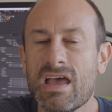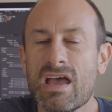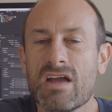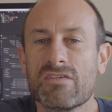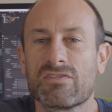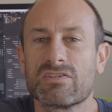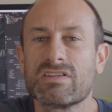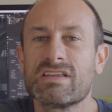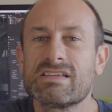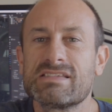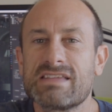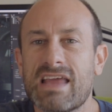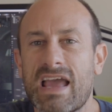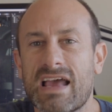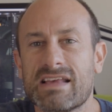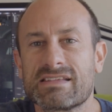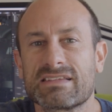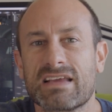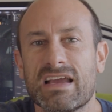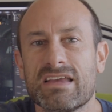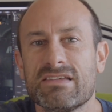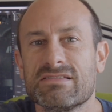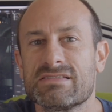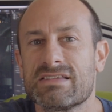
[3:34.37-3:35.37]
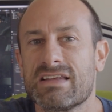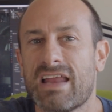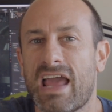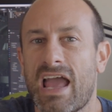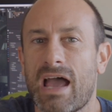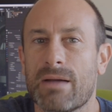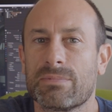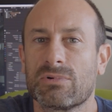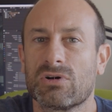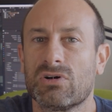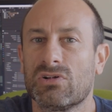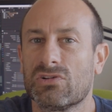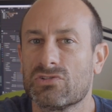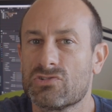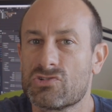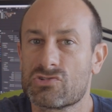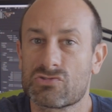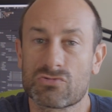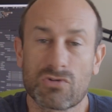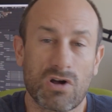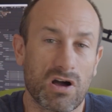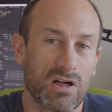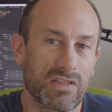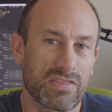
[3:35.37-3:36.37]
For this task, I use an app called
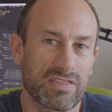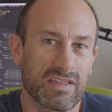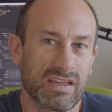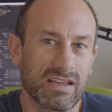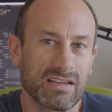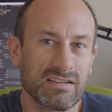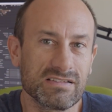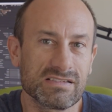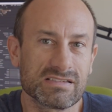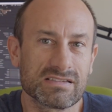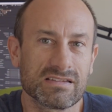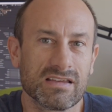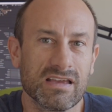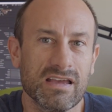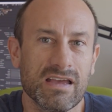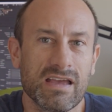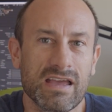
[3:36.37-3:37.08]
DrawThings.